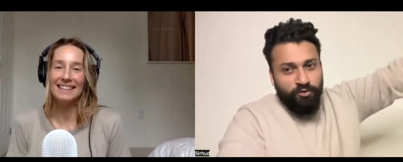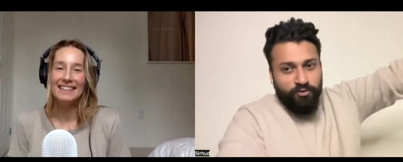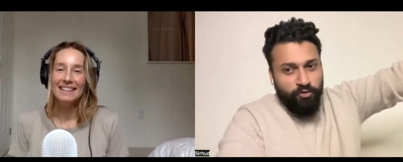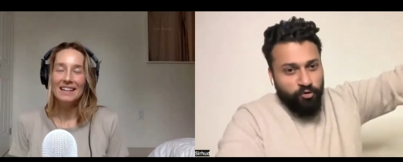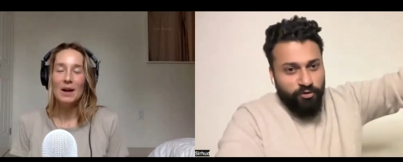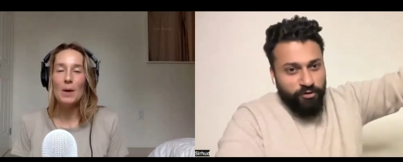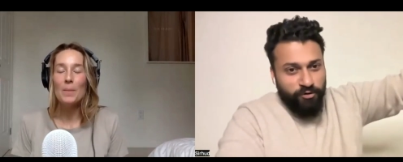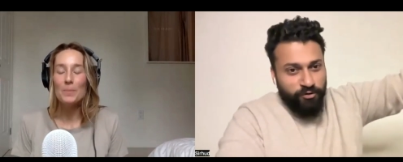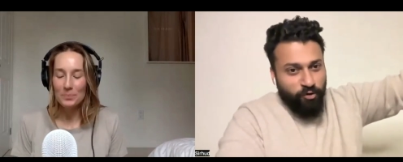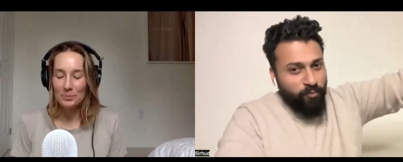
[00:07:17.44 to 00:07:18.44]
Speaker 1: no,
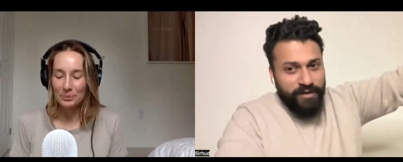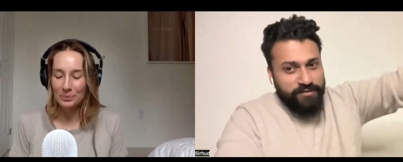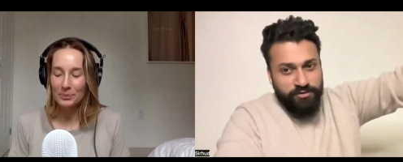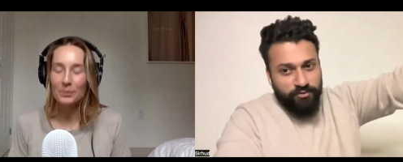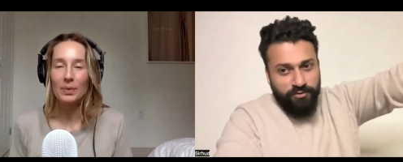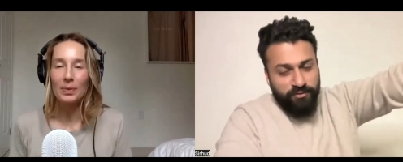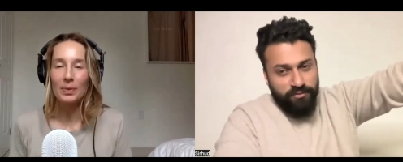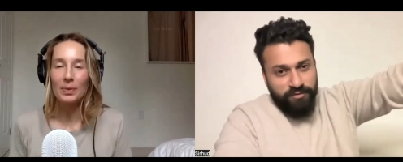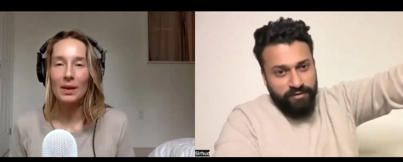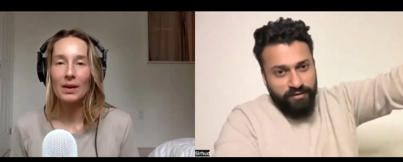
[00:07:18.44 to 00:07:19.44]
no, you know,
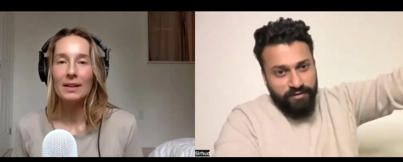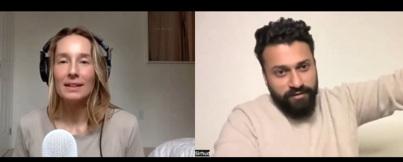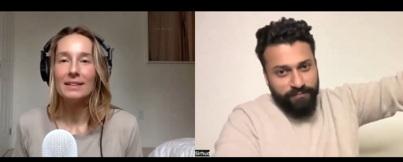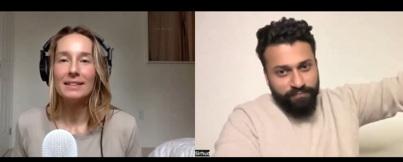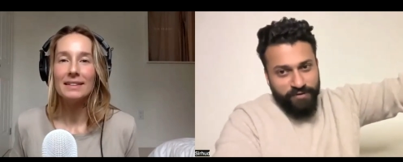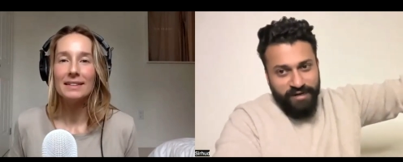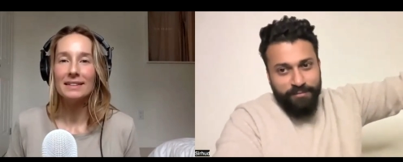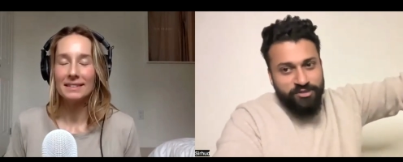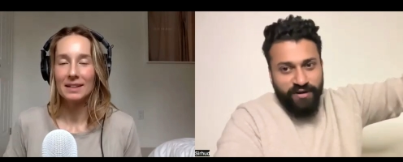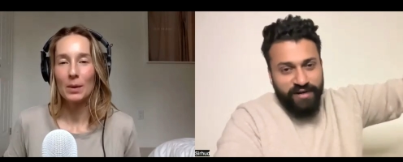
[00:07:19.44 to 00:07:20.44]
uh,
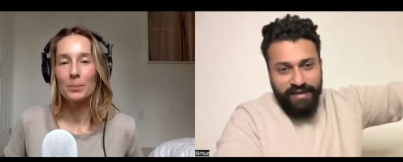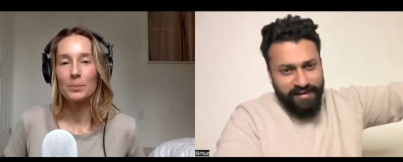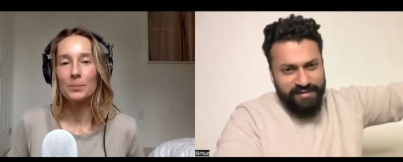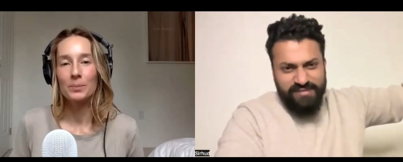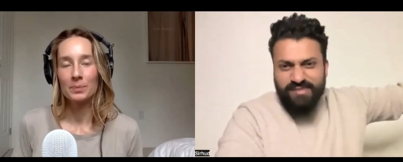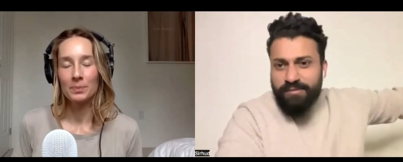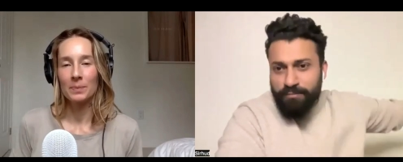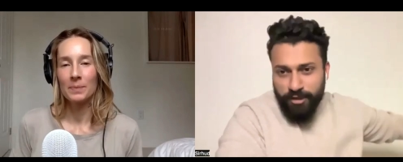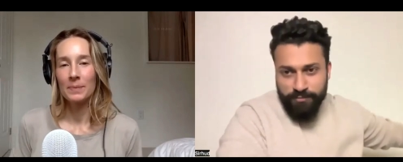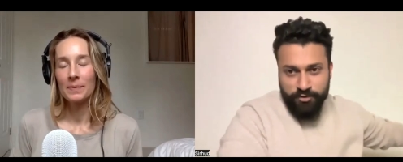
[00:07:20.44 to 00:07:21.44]
demonstrating any
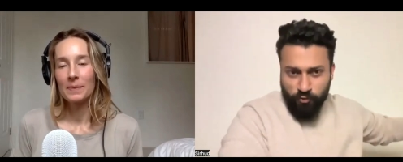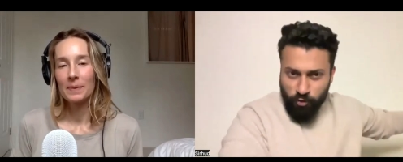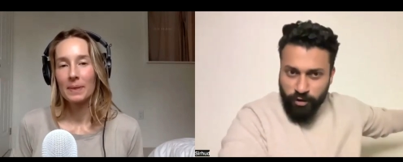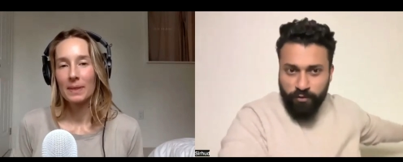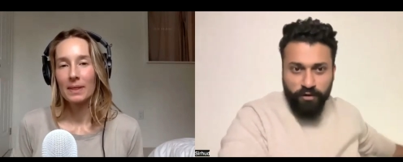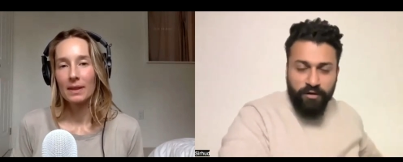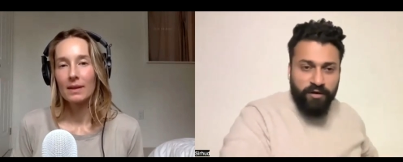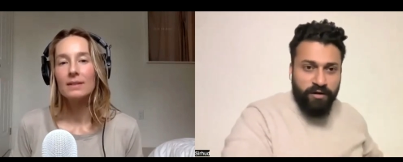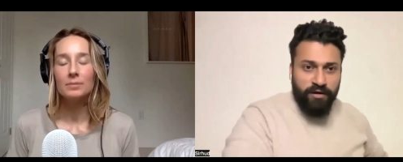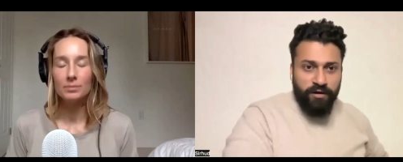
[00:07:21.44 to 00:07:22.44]
symptoms or whatever.
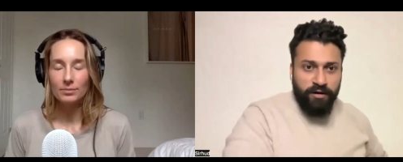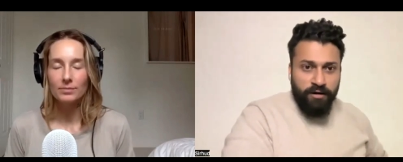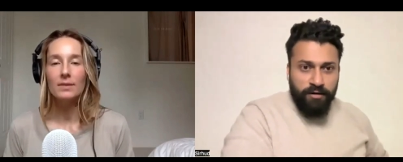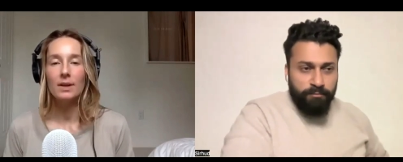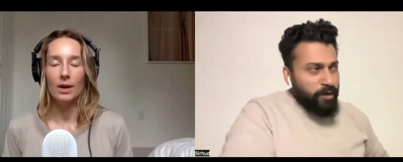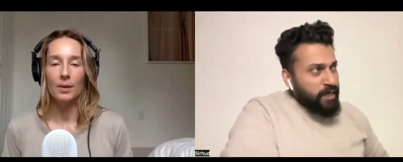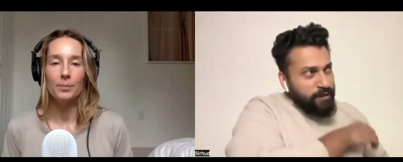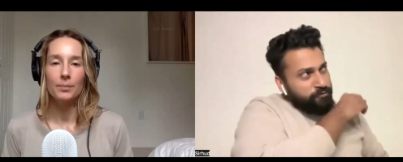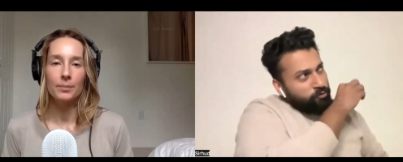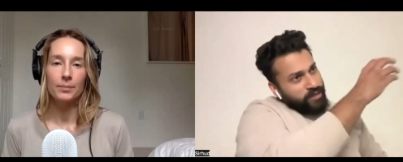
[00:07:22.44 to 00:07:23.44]
But
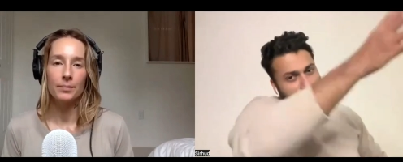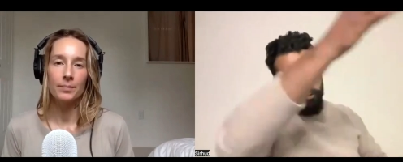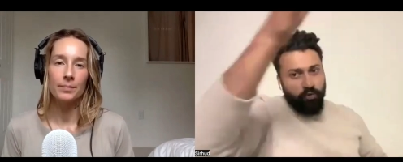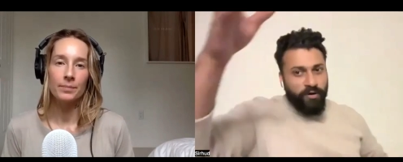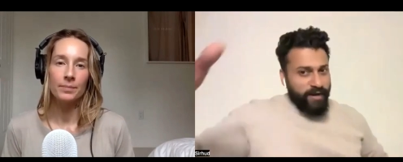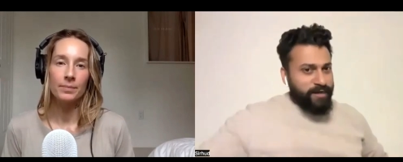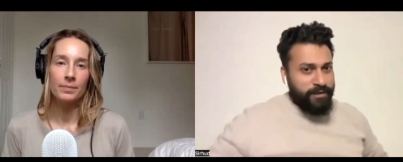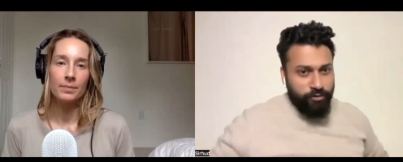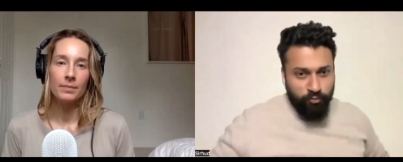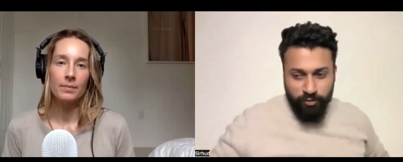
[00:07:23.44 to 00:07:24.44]
if you explore
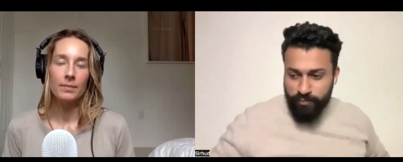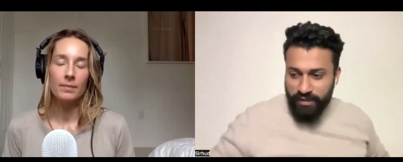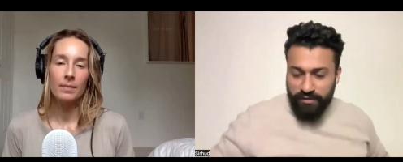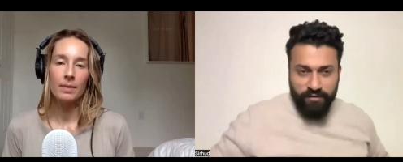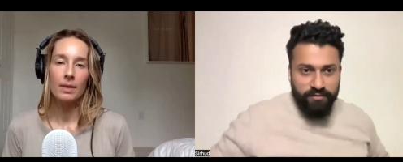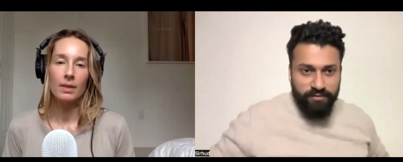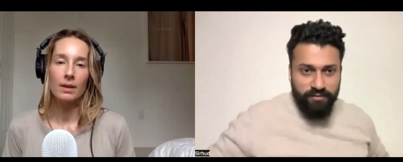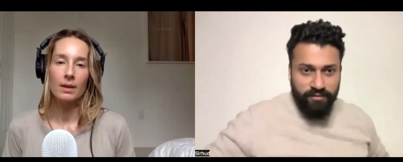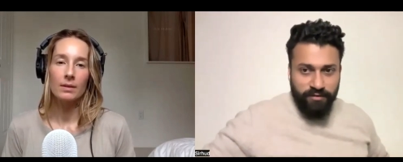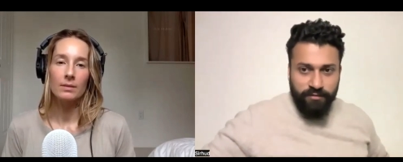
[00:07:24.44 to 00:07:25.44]
any human being
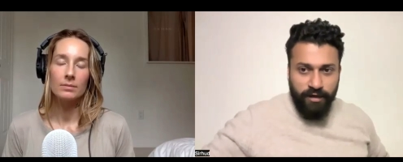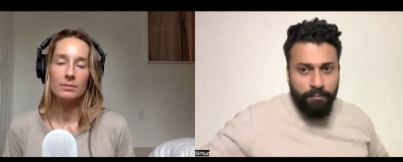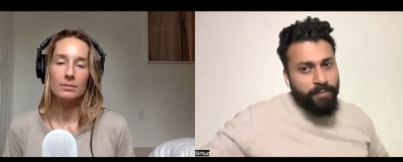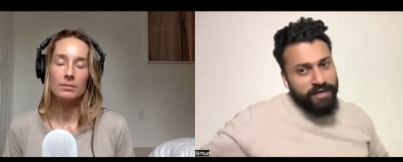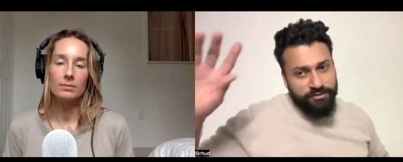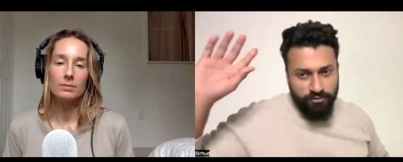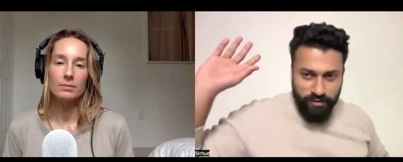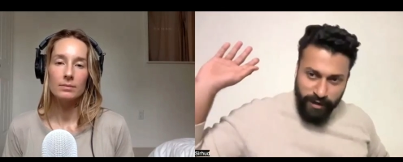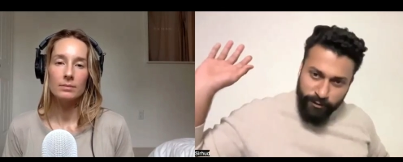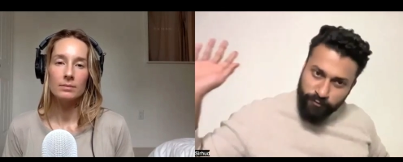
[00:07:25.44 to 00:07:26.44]
and based on the
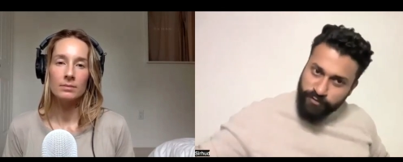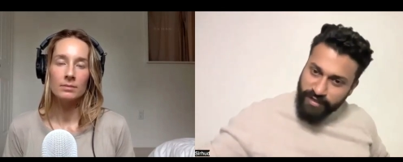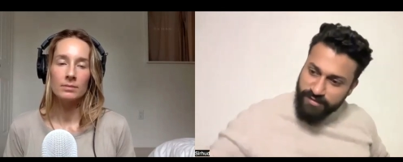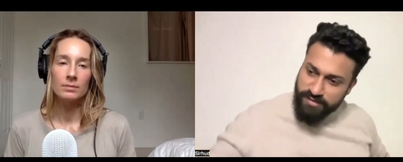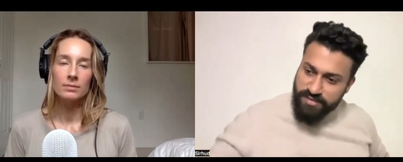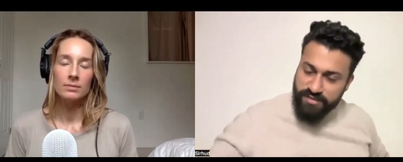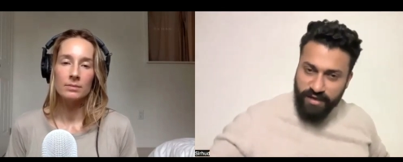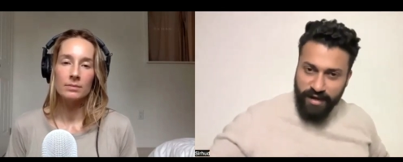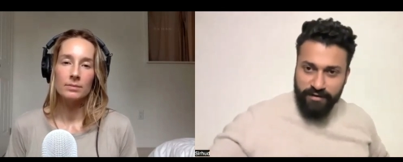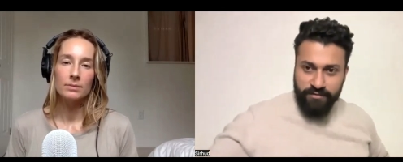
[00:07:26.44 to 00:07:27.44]
kind of tests
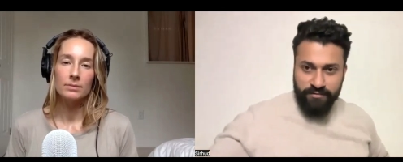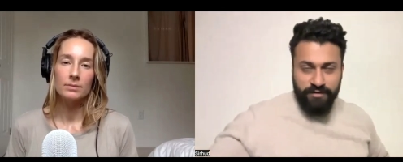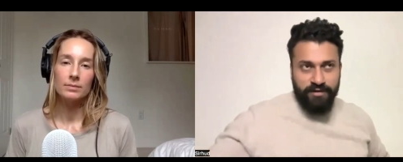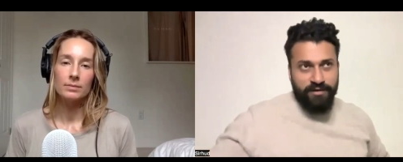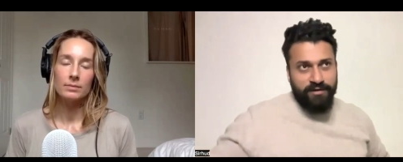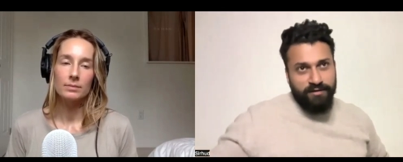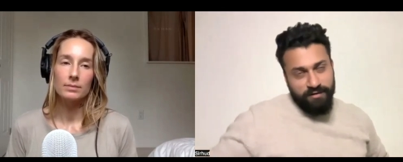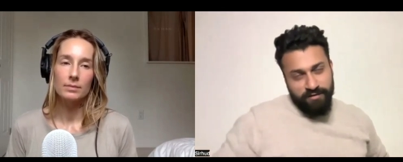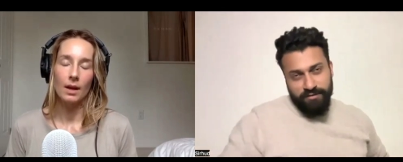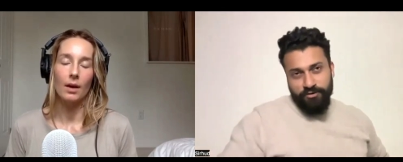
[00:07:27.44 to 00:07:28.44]
and,
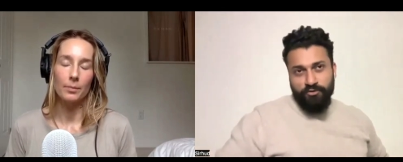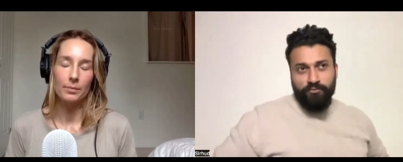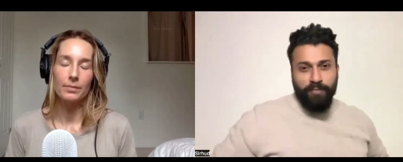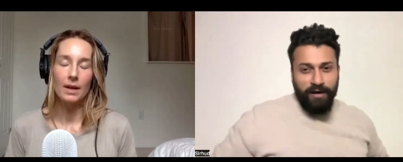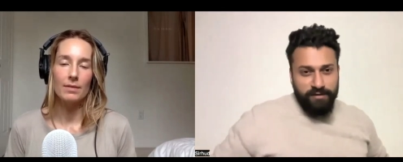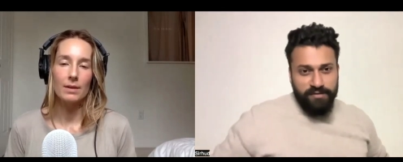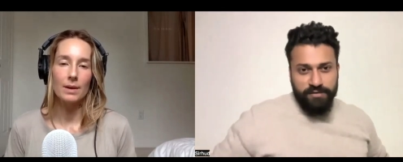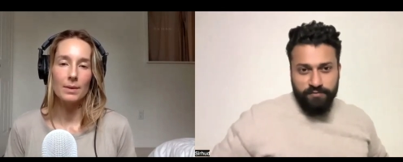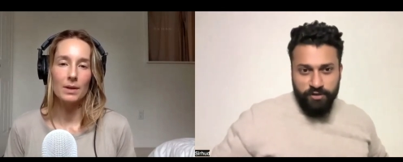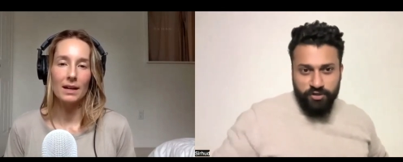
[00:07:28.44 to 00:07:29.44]
yeah. you know, practices.
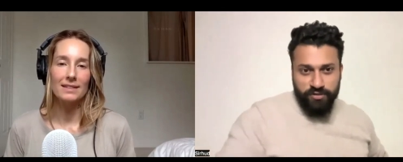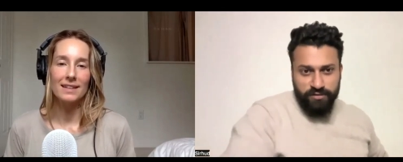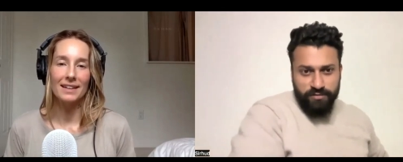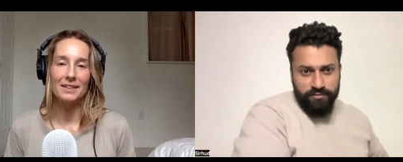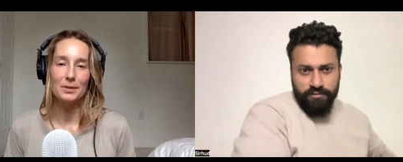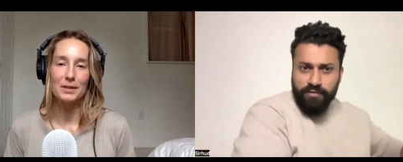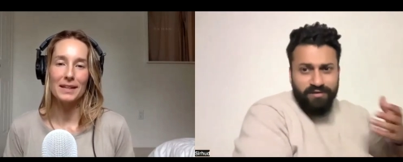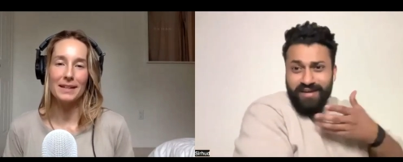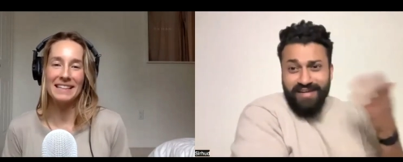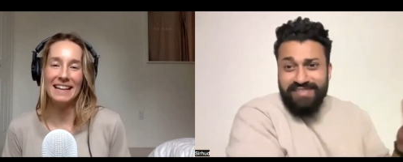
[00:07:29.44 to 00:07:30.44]
Everyone will which, get a
Speaker 2: diagnosis.